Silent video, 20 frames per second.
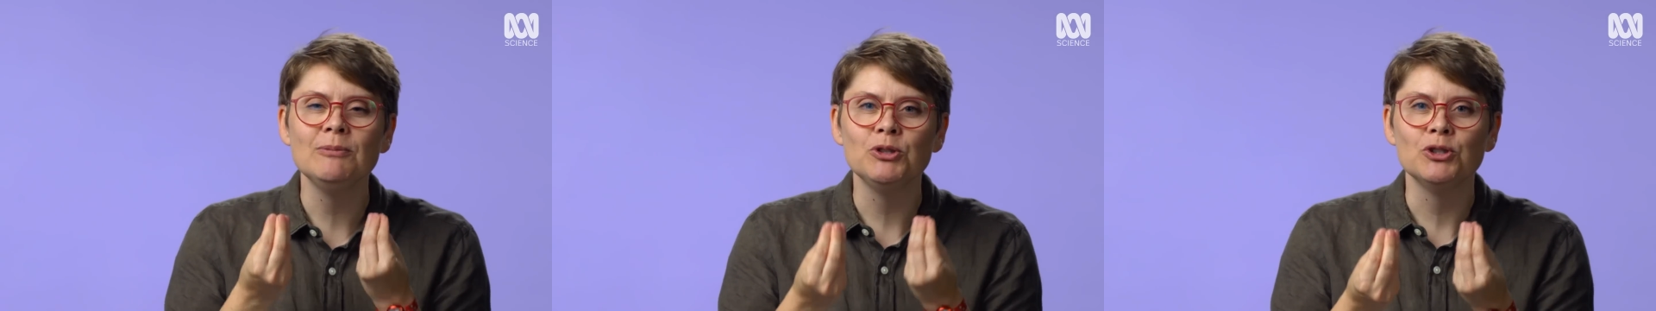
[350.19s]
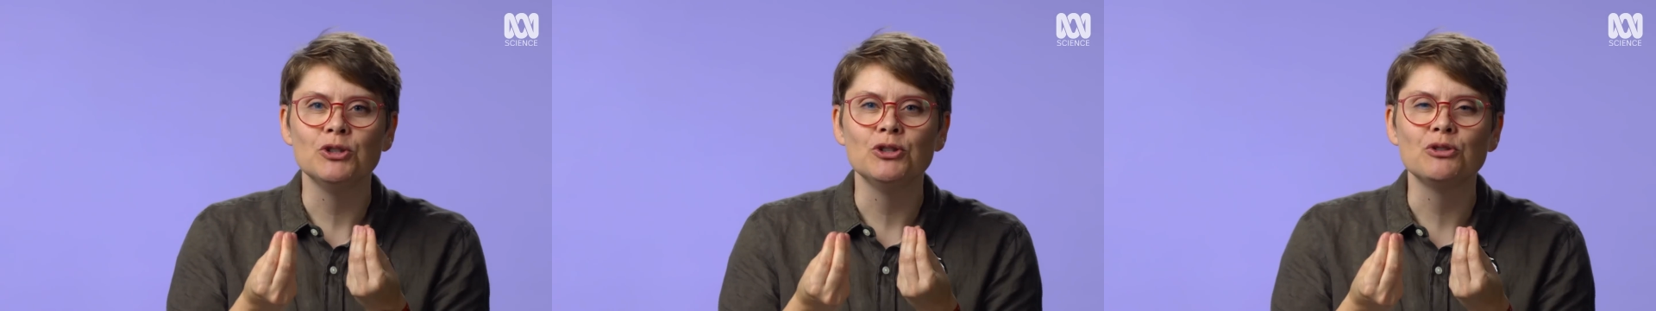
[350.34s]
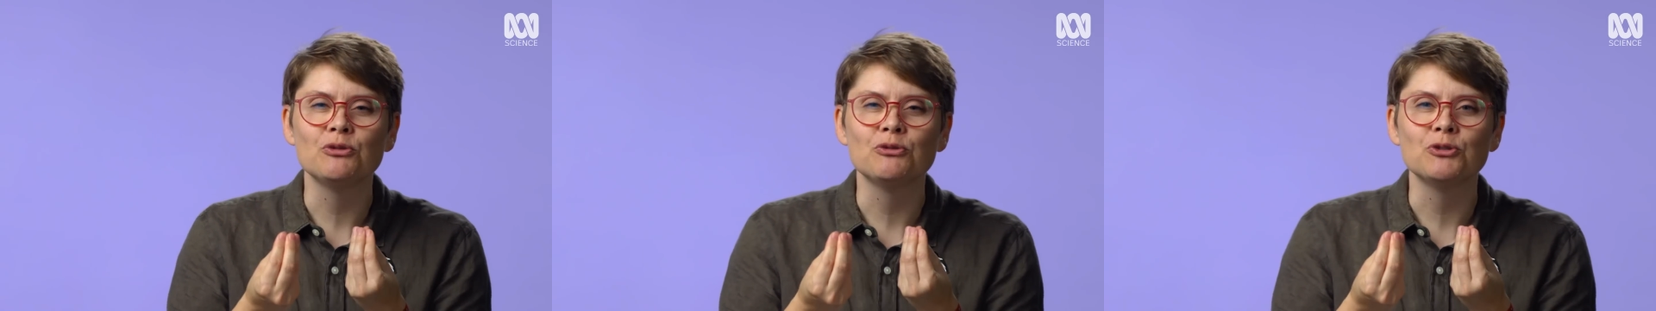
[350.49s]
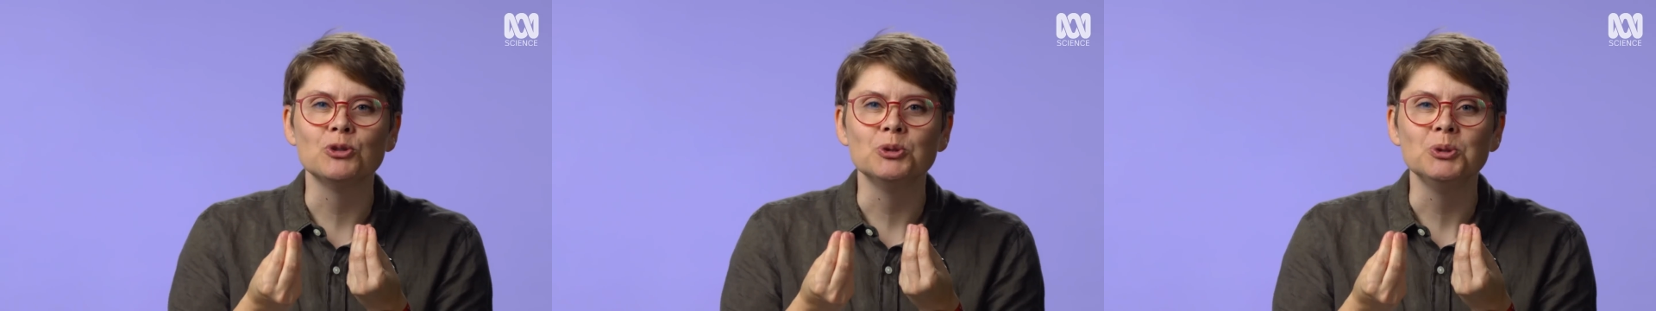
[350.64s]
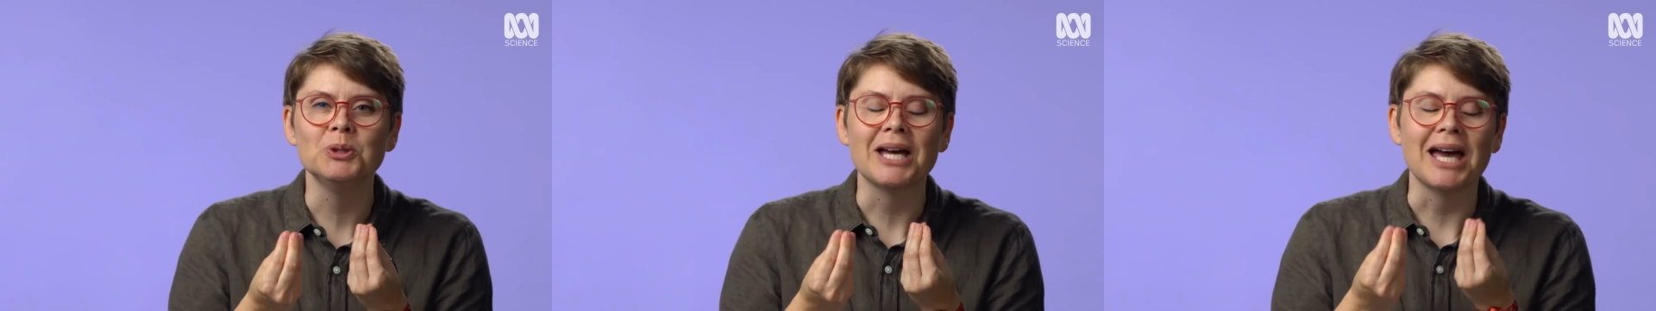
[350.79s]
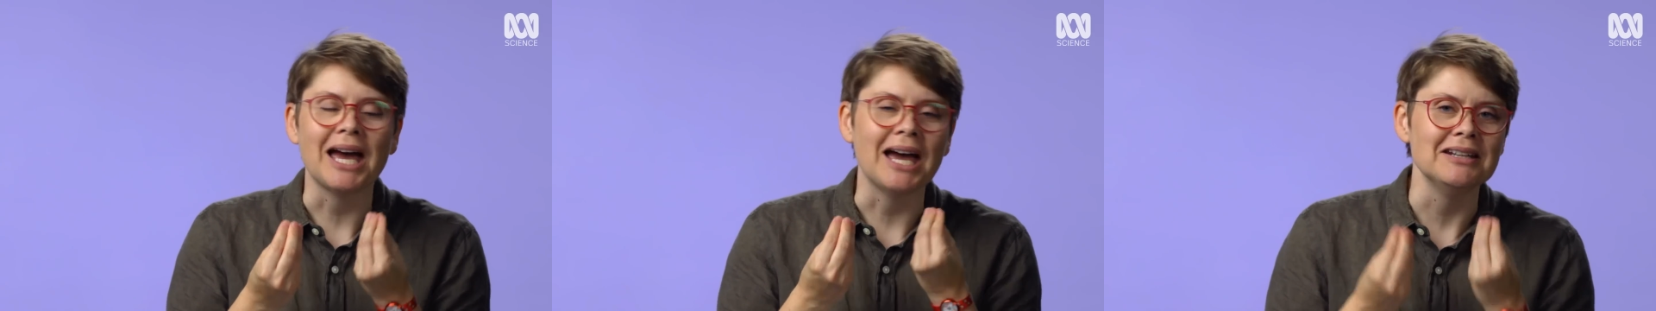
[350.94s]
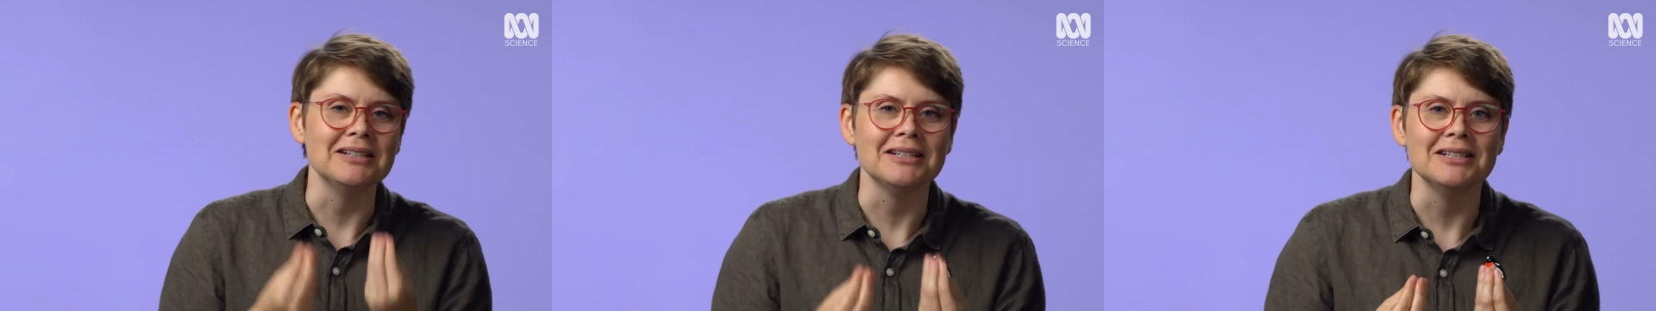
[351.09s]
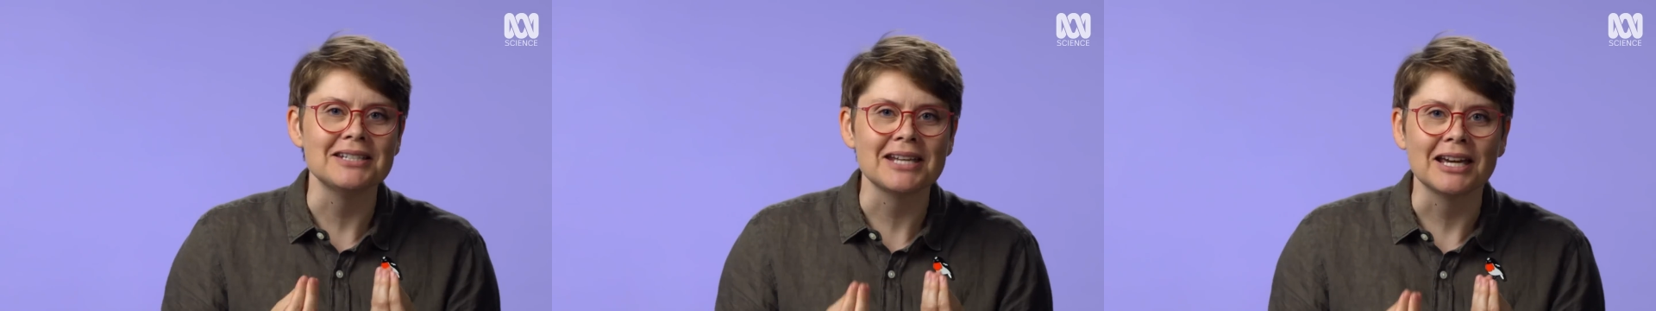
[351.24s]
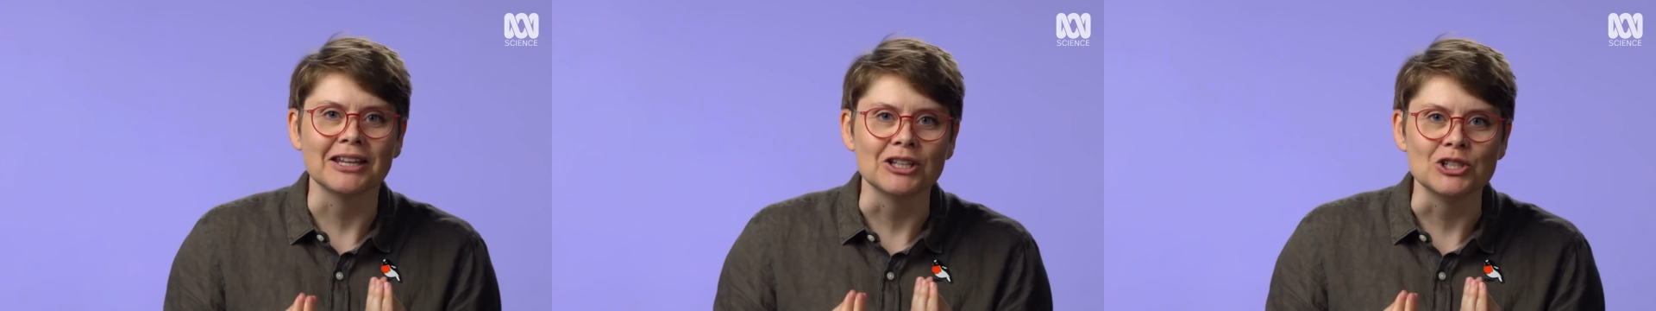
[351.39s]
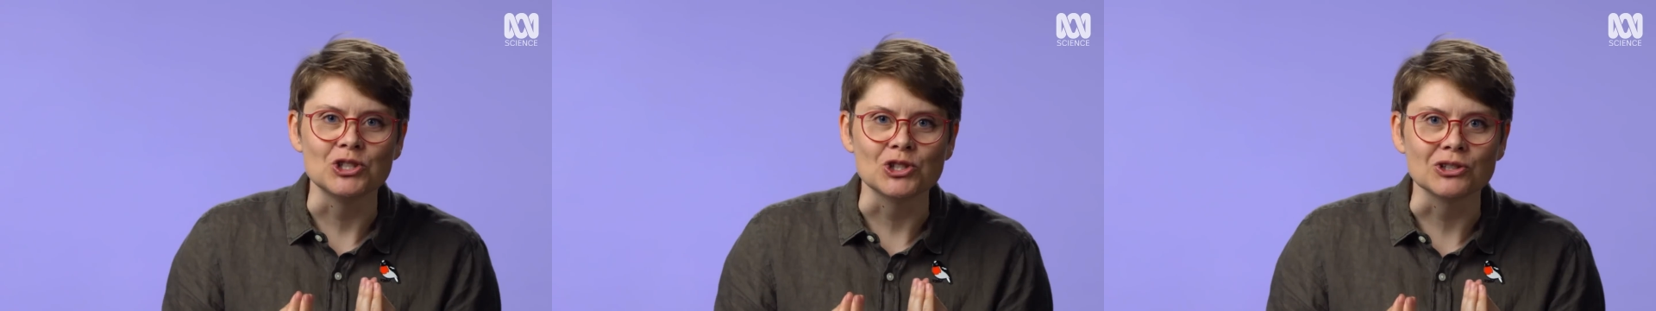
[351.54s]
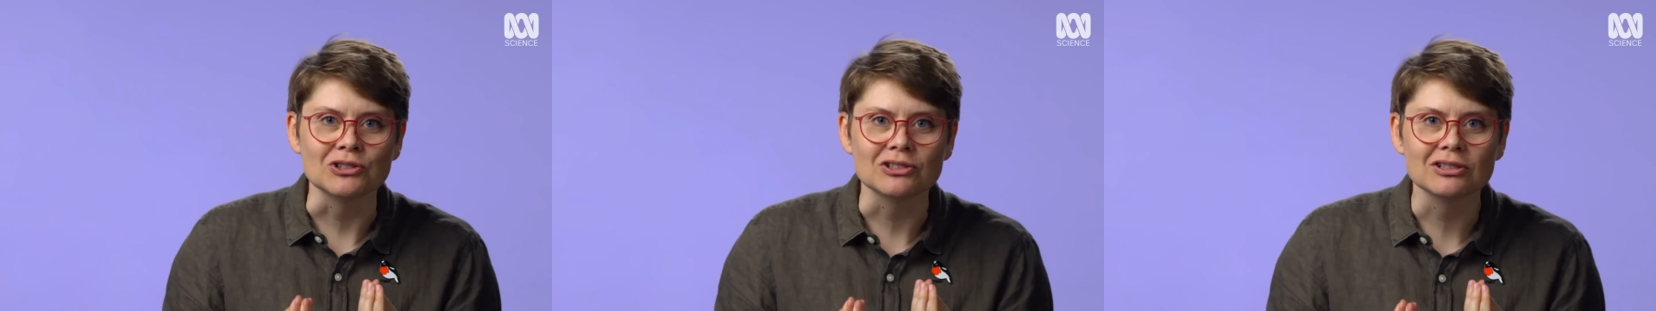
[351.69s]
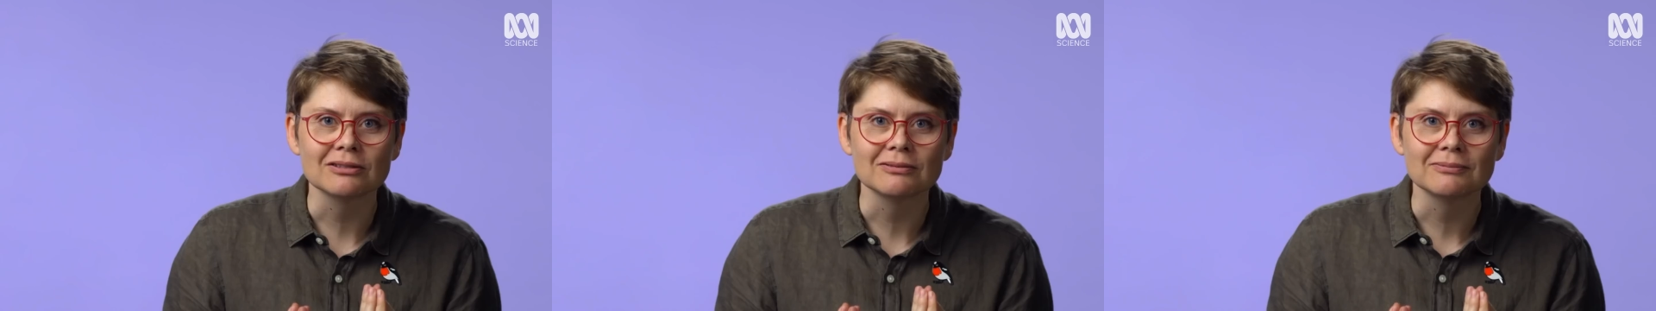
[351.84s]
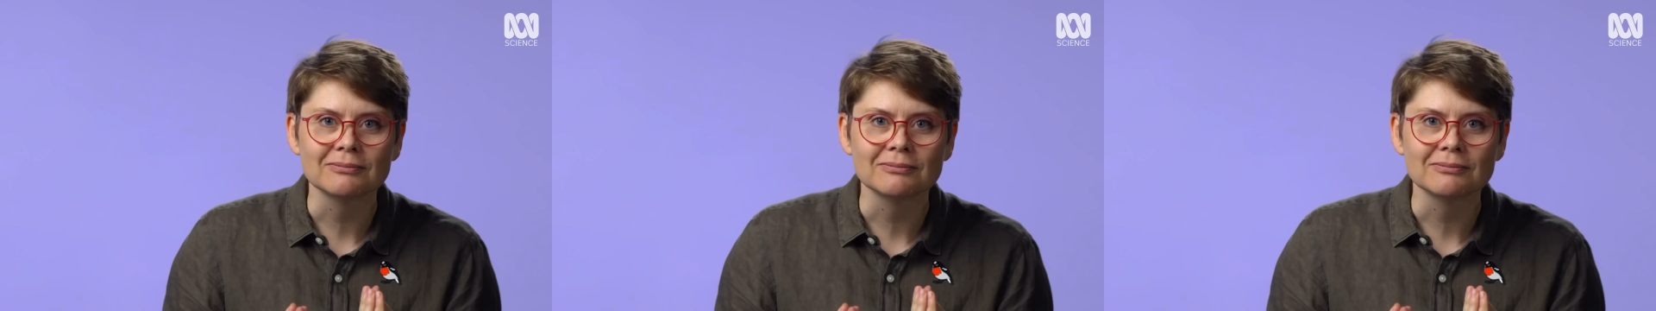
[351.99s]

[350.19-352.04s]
beautiful and intelligent.